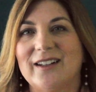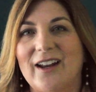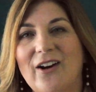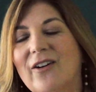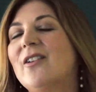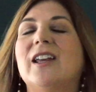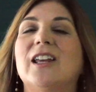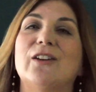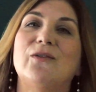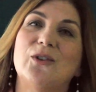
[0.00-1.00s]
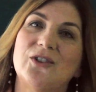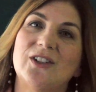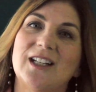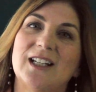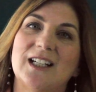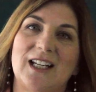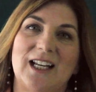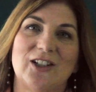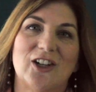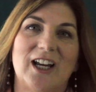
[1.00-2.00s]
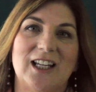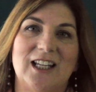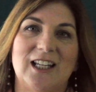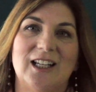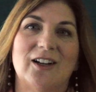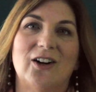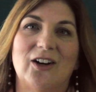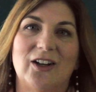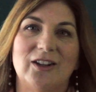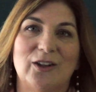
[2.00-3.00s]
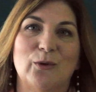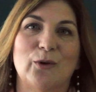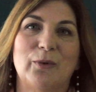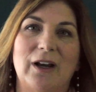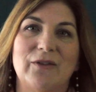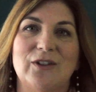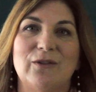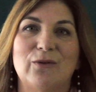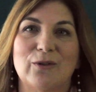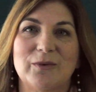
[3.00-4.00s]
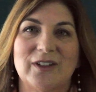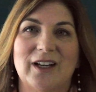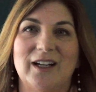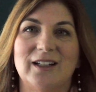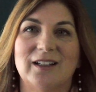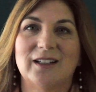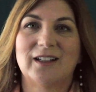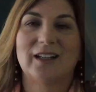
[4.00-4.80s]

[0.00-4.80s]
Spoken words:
Now, if you see an HIE on the World Privacy Forum site